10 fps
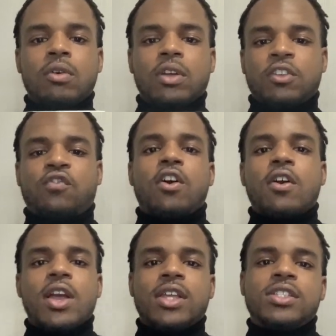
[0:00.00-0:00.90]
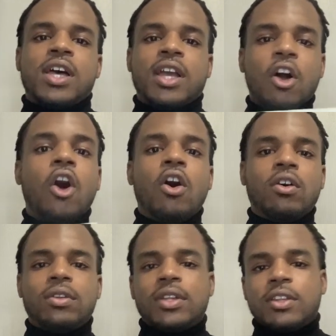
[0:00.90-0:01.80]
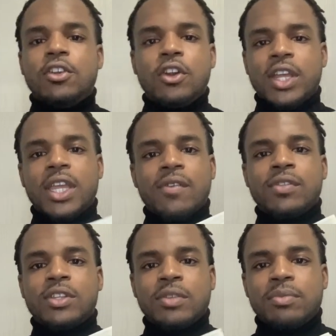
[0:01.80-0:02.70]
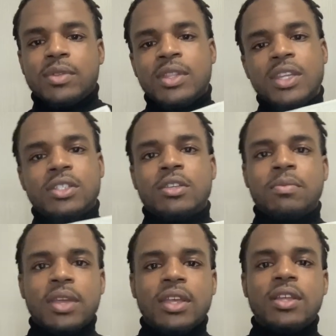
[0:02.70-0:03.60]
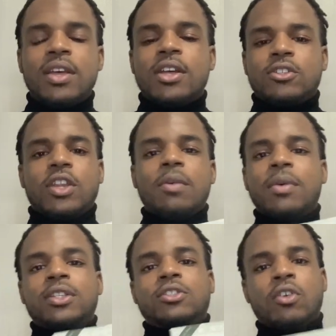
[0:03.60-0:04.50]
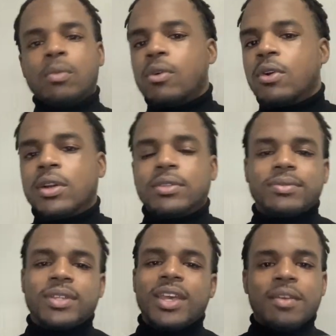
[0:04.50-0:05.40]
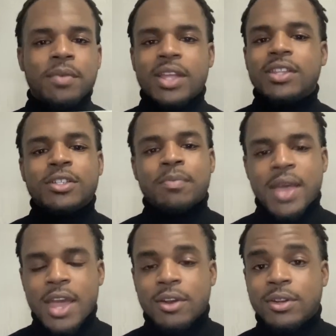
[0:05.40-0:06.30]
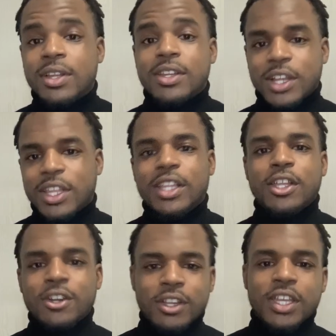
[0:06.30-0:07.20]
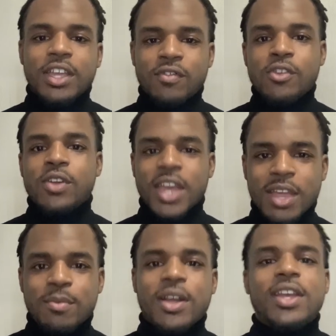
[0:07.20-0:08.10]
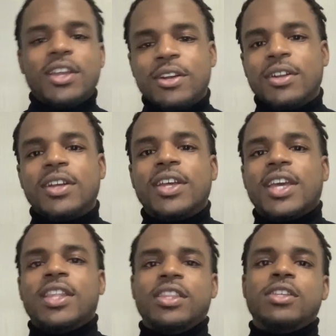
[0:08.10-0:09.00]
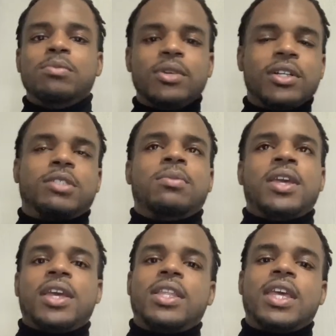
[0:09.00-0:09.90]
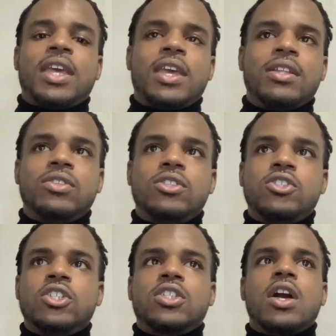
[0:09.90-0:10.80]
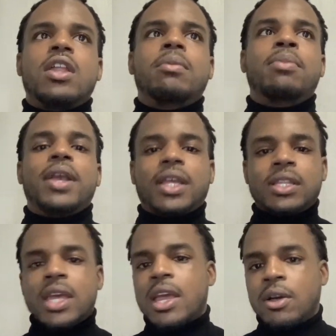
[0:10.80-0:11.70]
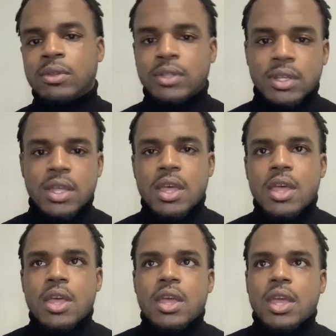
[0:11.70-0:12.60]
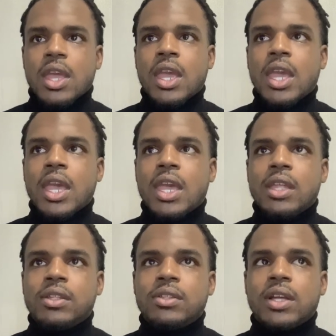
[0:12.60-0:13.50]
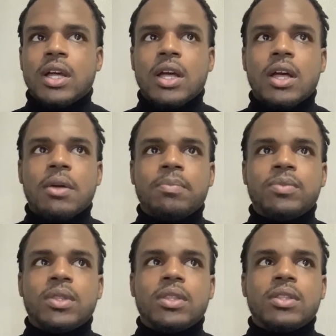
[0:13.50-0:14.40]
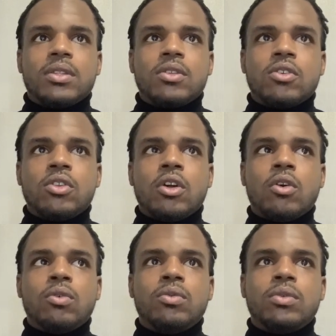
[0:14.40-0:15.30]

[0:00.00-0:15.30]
as far as like, oh, they're giving to them this to me, so they must know more. Hey, man, it doesn't matter. Like, they're literally giving you game right here in these books, man, and just kind of breaking down and you know,